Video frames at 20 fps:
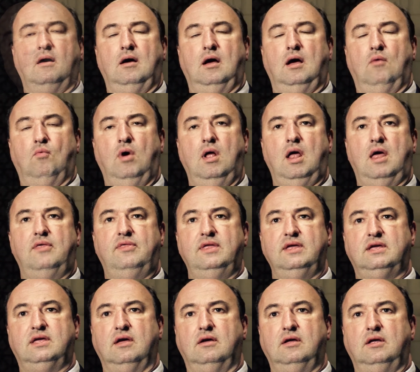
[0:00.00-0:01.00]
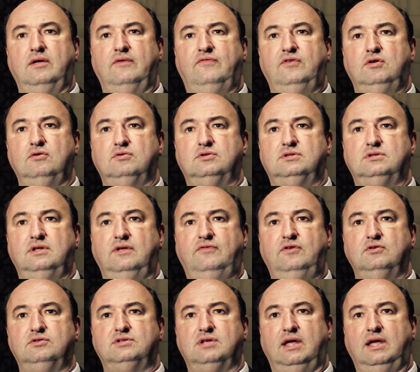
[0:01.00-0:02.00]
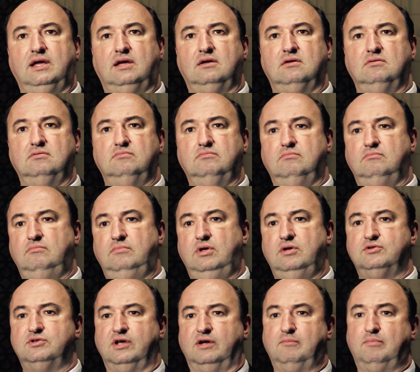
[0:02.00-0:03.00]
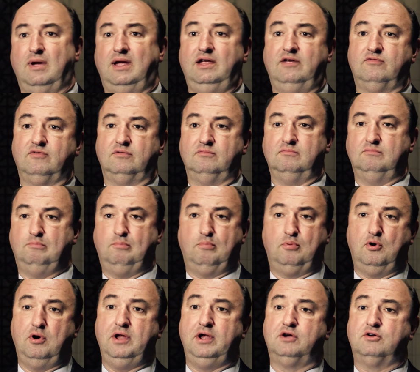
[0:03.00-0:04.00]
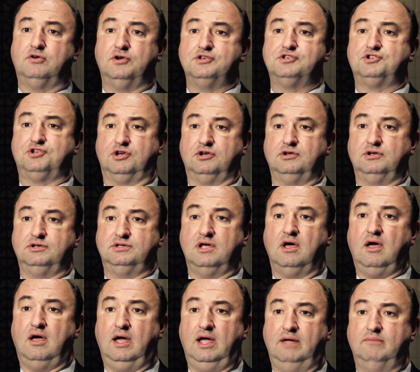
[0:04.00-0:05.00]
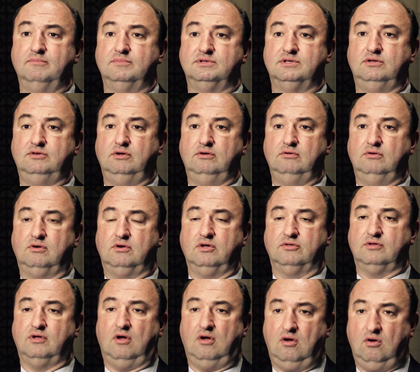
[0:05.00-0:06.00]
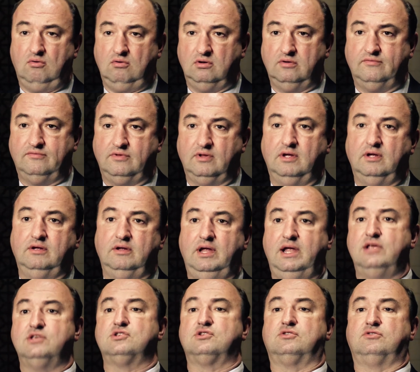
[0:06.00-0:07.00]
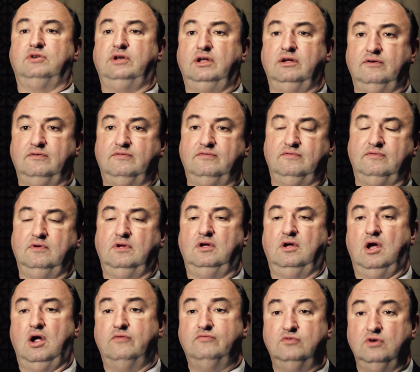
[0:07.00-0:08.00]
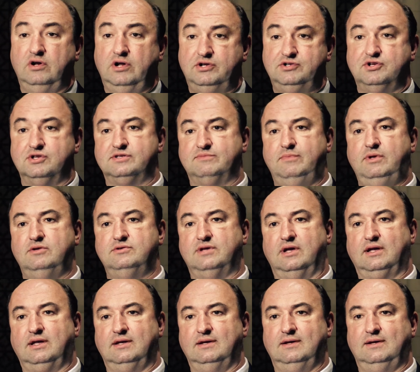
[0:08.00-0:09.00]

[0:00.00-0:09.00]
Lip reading: Well, I think if you take music, but even pre-Christian times, and you look at the whole of the history of religious music,